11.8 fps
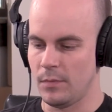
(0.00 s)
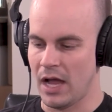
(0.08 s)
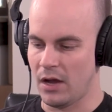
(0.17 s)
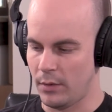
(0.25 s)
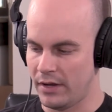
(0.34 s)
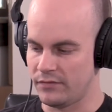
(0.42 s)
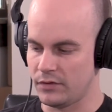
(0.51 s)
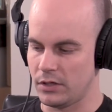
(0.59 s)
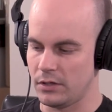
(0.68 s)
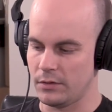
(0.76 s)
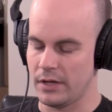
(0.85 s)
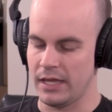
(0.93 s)

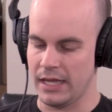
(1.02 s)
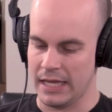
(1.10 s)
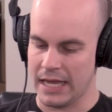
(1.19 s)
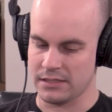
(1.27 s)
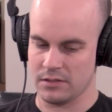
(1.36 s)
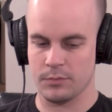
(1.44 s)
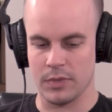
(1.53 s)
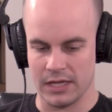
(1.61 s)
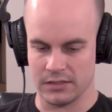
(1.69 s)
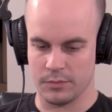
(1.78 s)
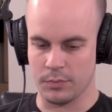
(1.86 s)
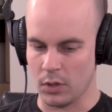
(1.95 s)
However, as
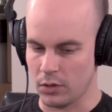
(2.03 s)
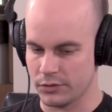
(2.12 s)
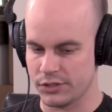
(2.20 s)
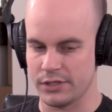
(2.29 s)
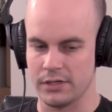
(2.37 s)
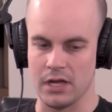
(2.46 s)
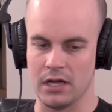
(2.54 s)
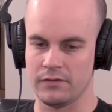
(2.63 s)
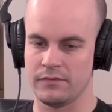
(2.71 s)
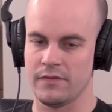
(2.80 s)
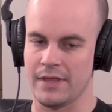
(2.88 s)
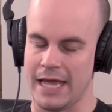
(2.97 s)
a portion
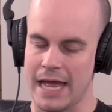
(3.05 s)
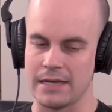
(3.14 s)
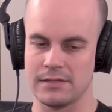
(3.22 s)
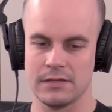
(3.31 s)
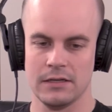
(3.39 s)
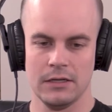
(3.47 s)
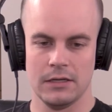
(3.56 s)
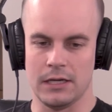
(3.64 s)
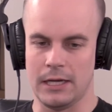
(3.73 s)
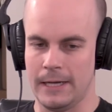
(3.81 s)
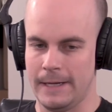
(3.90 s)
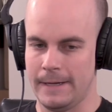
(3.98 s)
of that
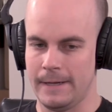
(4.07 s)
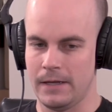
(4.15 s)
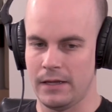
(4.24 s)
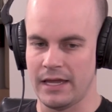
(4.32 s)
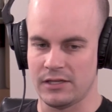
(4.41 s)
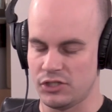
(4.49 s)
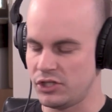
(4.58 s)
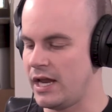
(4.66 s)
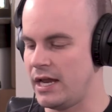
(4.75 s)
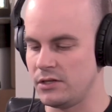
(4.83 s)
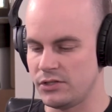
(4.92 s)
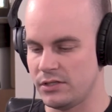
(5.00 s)

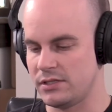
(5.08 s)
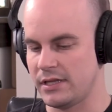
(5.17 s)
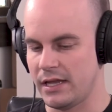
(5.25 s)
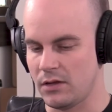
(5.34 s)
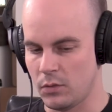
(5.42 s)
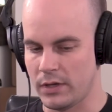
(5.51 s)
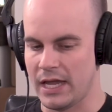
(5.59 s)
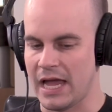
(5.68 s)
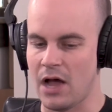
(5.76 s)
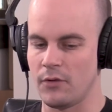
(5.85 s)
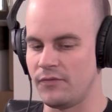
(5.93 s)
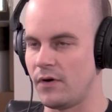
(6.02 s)
exchange, it's like, okay,
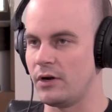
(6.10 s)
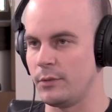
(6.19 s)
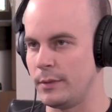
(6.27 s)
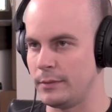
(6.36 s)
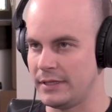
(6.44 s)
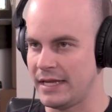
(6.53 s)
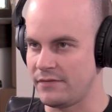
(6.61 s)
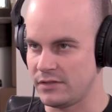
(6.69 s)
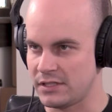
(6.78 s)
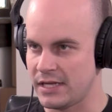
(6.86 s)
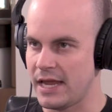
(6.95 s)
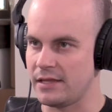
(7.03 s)
how far do we really have
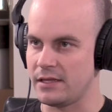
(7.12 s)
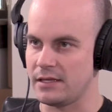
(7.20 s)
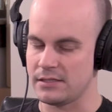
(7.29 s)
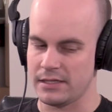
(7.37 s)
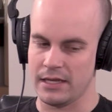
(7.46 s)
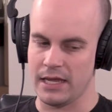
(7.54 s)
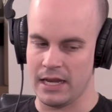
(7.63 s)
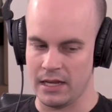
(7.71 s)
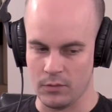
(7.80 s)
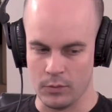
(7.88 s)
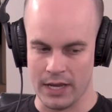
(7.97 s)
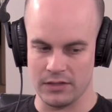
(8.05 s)
to take this? And
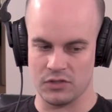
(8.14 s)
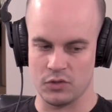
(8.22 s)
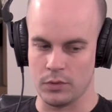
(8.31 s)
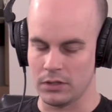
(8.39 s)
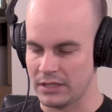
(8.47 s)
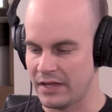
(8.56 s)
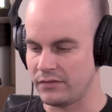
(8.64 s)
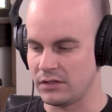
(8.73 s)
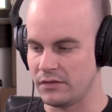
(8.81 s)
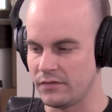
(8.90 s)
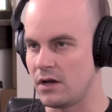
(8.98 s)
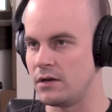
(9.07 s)
it went to a
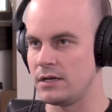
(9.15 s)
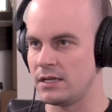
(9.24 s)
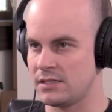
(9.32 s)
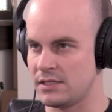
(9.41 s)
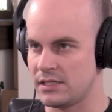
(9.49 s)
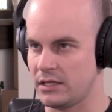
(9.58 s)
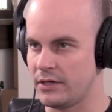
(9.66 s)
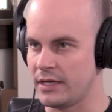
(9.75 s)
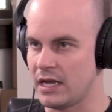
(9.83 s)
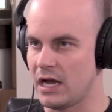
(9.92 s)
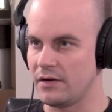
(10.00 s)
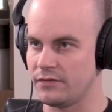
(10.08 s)
level of unnecessary
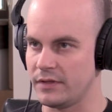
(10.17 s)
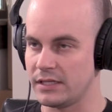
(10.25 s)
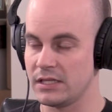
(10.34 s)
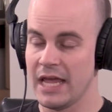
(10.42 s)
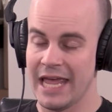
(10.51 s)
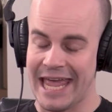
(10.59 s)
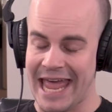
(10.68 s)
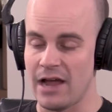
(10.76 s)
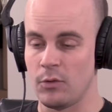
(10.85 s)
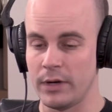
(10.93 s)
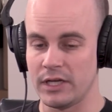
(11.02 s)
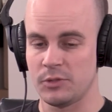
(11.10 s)
conflict,
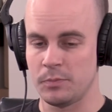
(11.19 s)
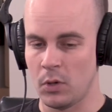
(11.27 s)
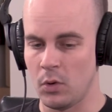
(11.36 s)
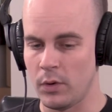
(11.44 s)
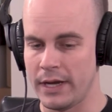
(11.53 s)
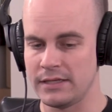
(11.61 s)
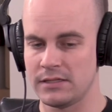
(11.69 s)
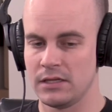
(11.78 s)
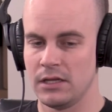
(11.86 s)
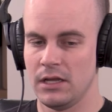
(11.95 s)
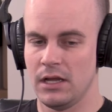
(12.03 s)
at which point